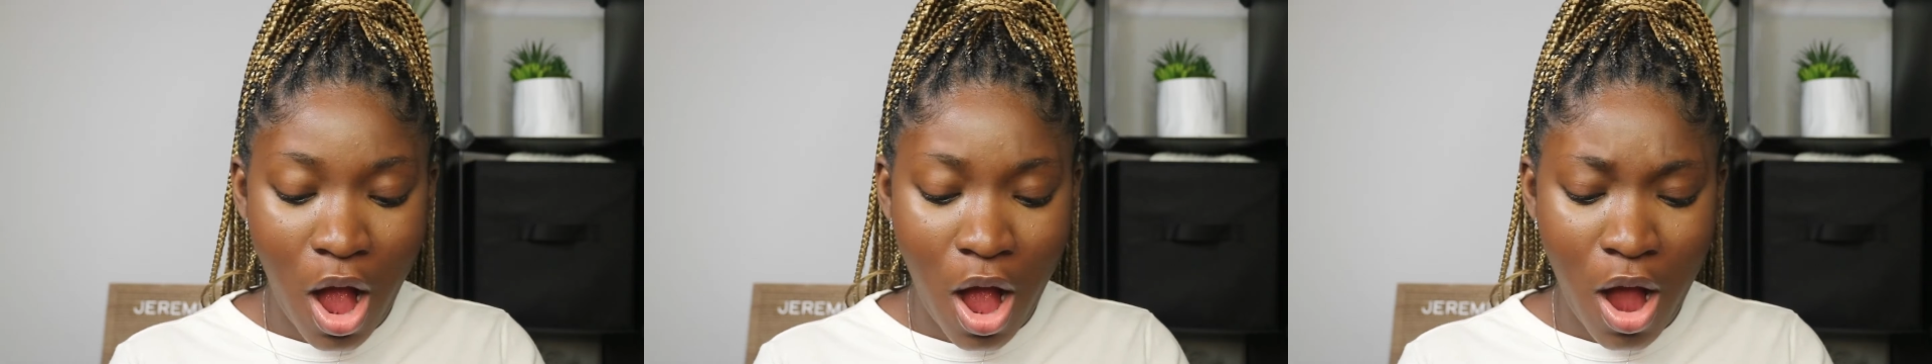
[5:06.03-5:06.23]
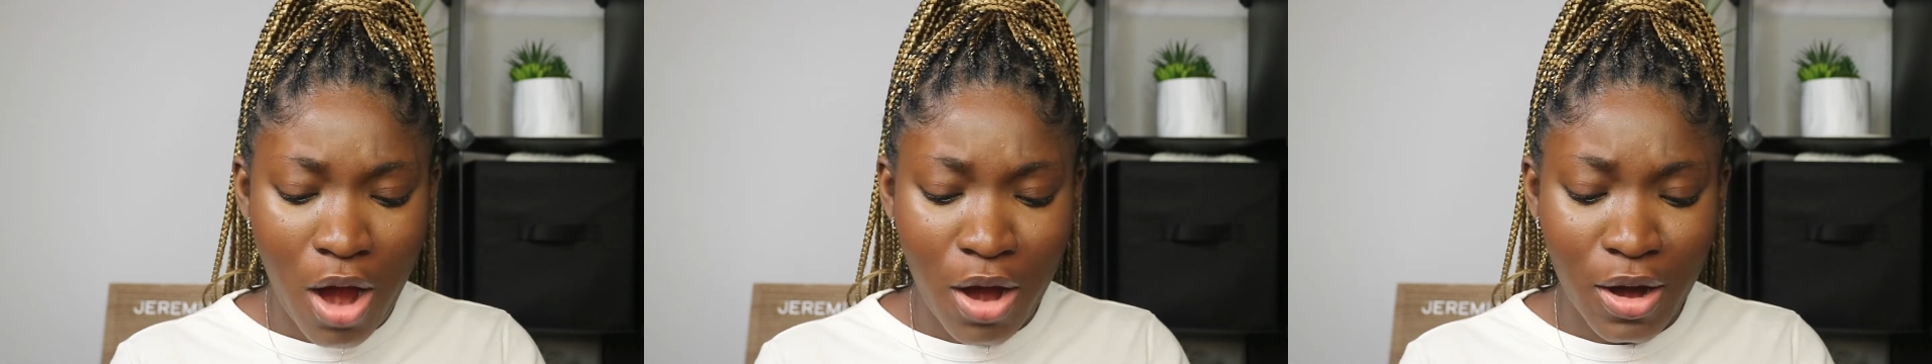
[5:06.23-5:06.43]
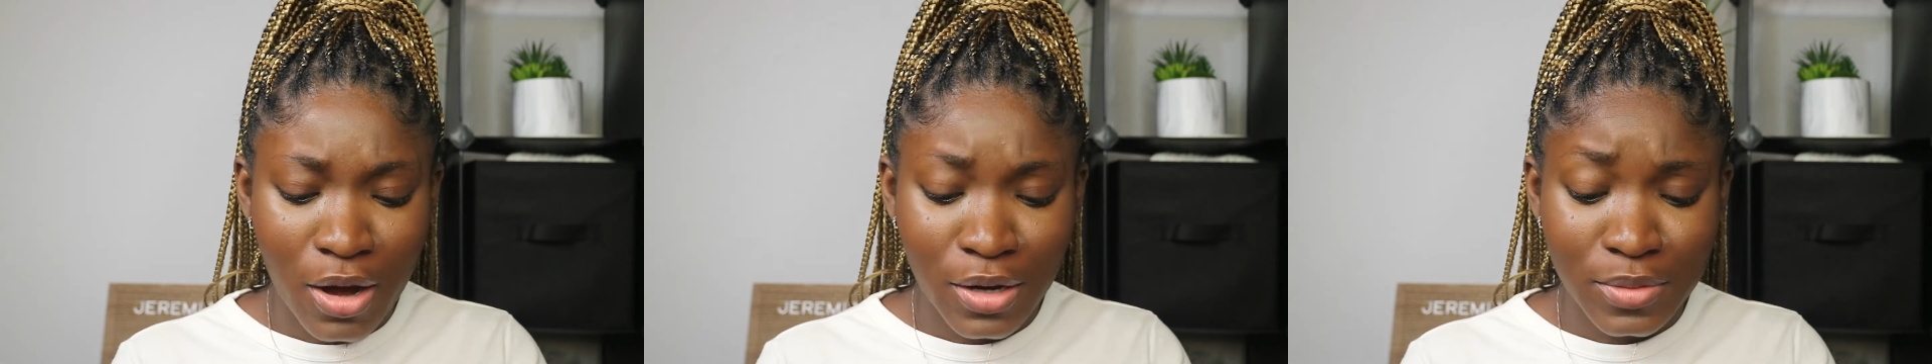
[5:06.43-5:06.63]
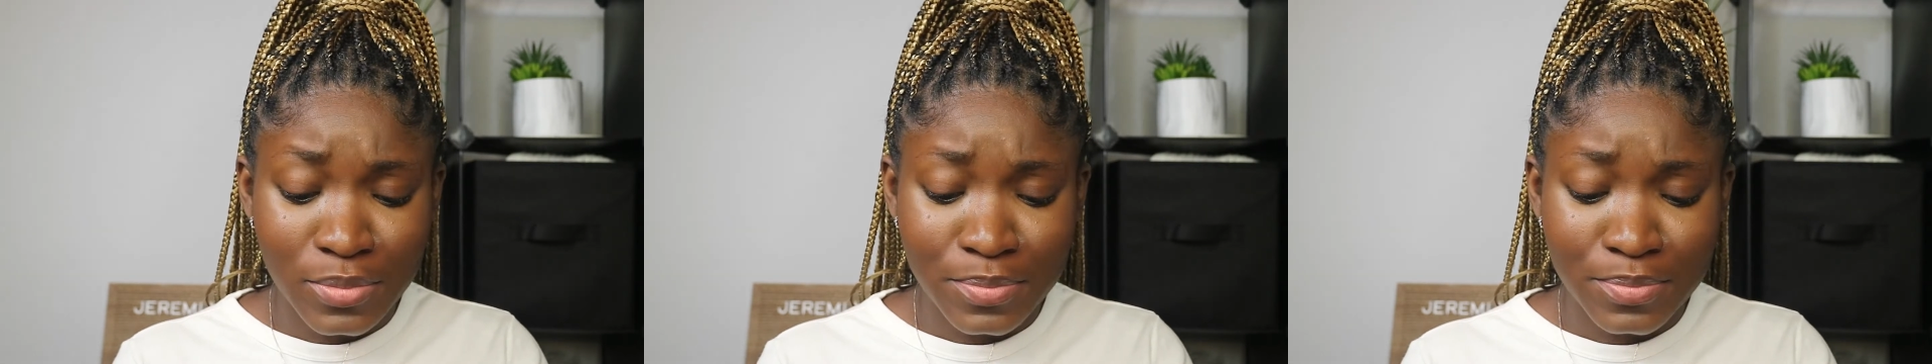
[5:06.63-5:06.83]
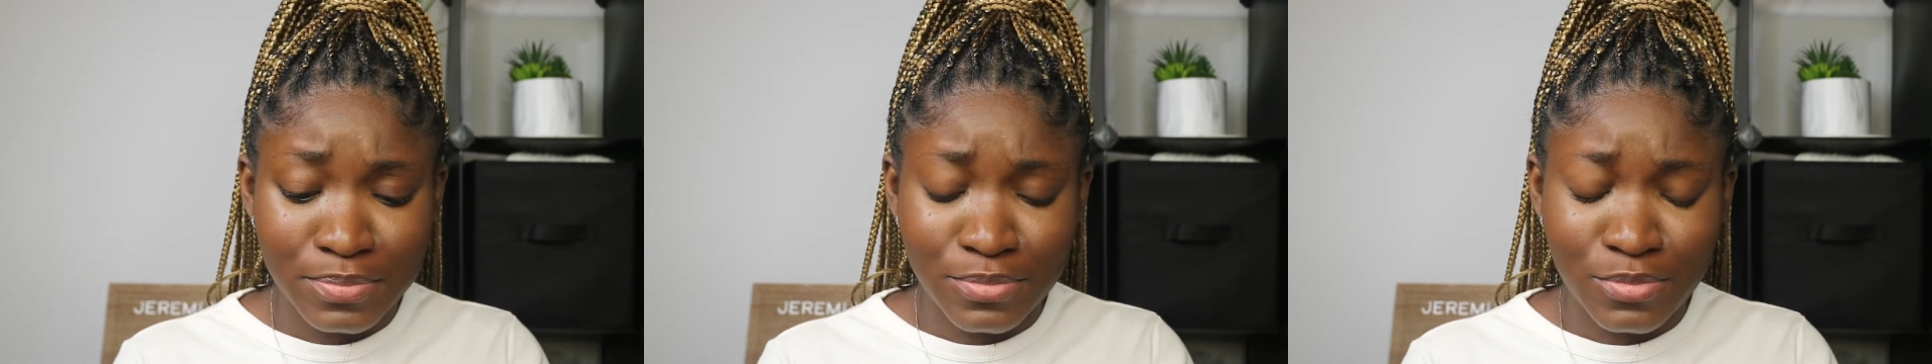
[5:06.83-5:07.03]
our
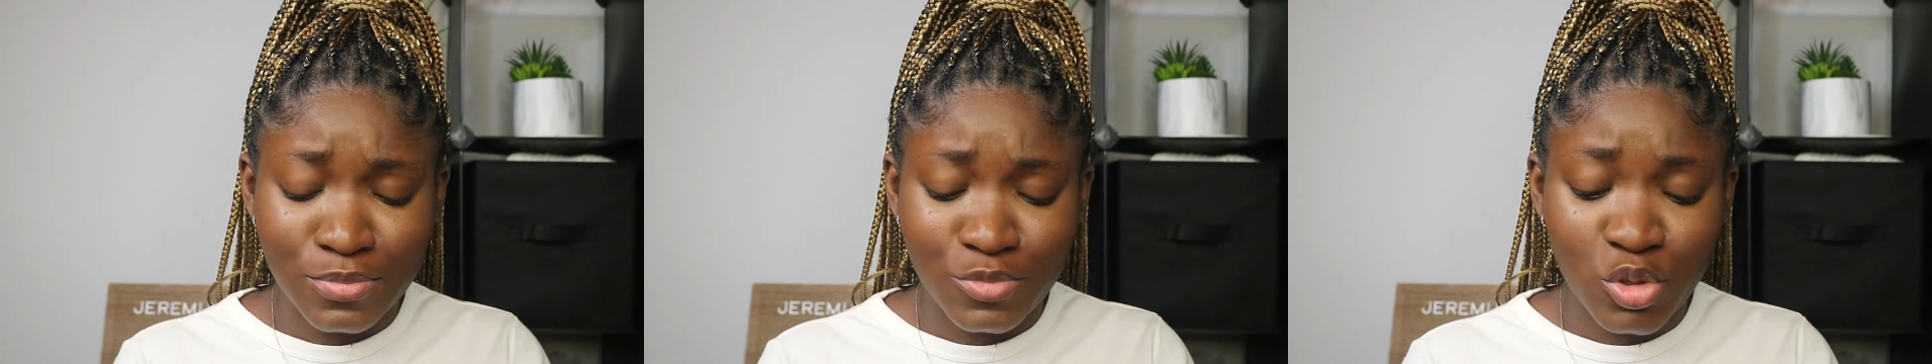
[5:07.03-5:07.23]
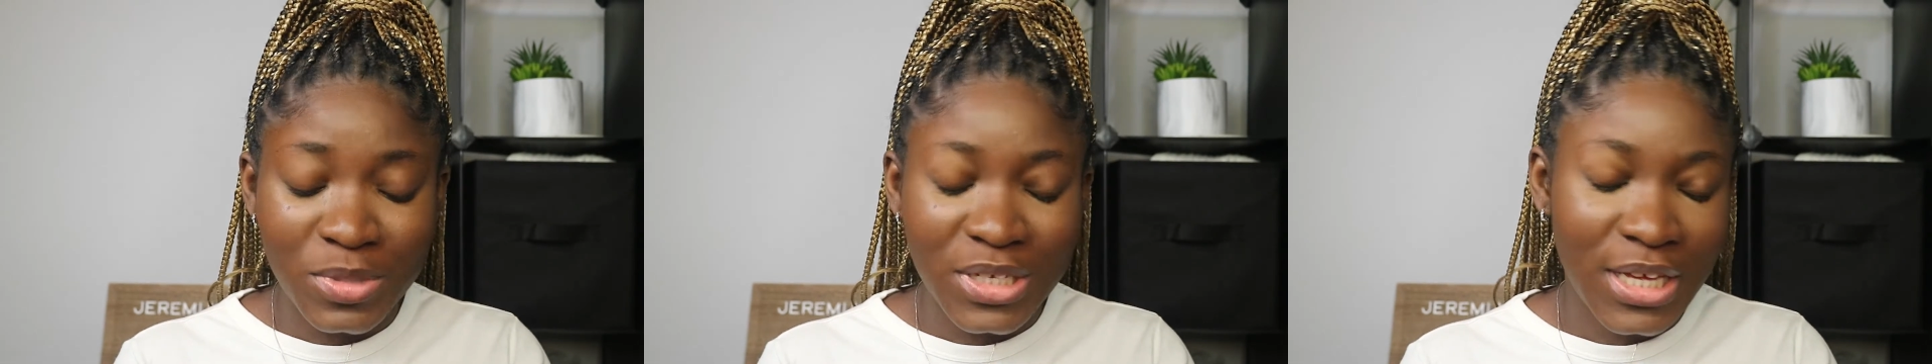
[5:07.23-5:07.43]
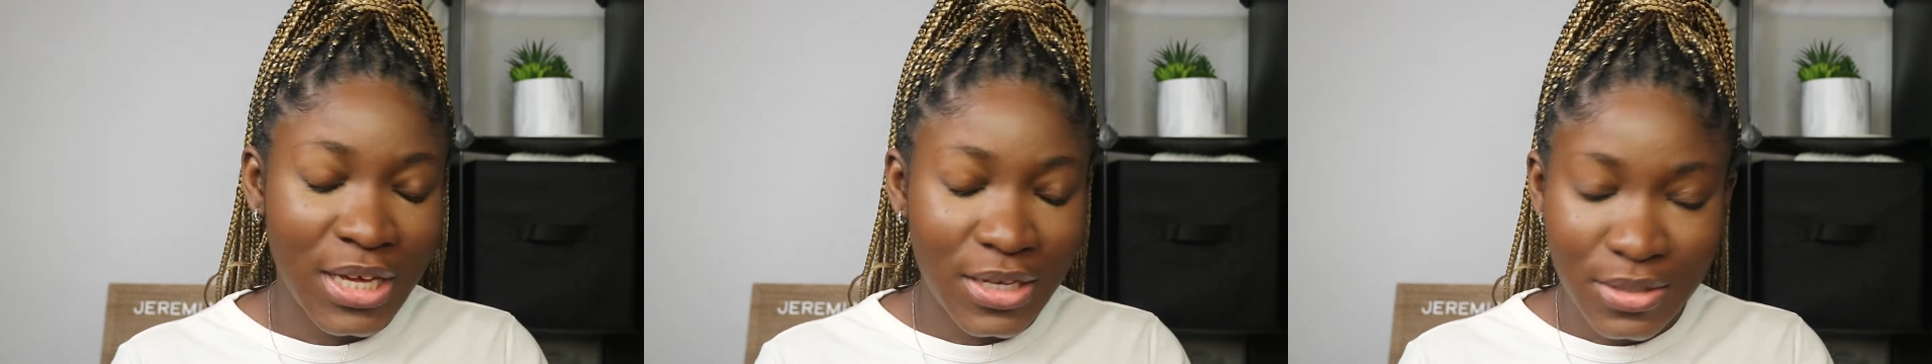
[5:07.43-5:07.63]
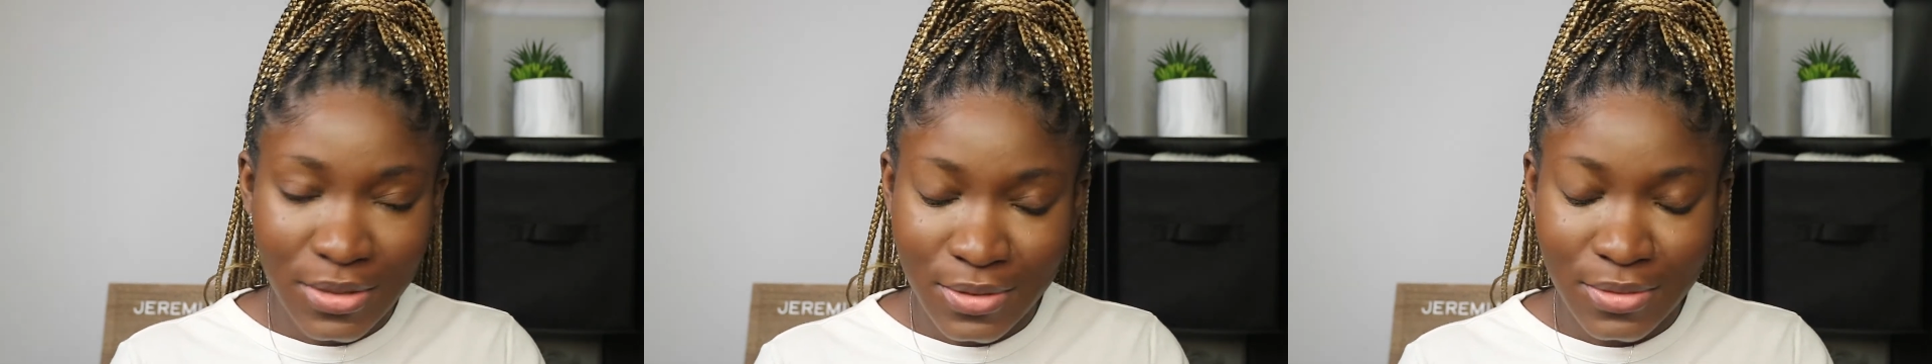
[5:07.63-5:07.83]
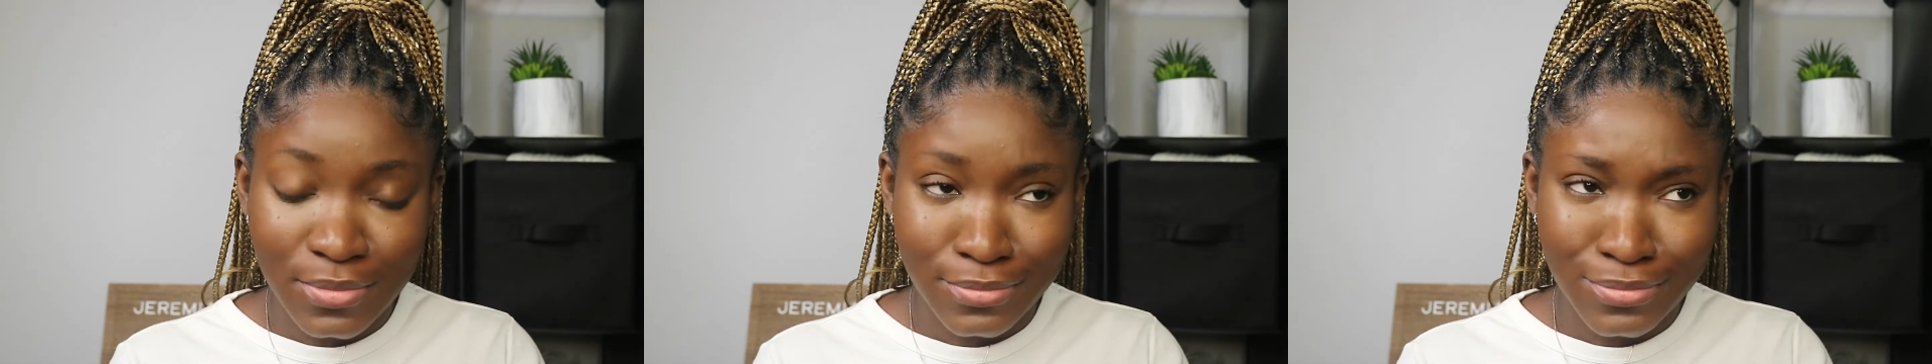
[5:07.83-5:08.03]
Ruby
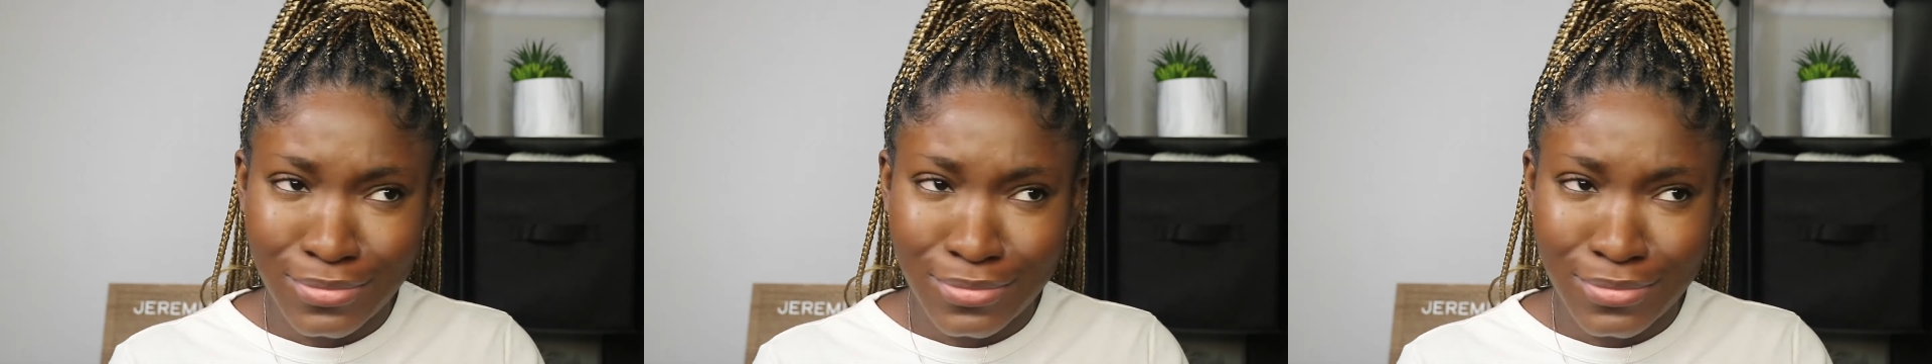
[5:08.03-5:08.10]
Kiss.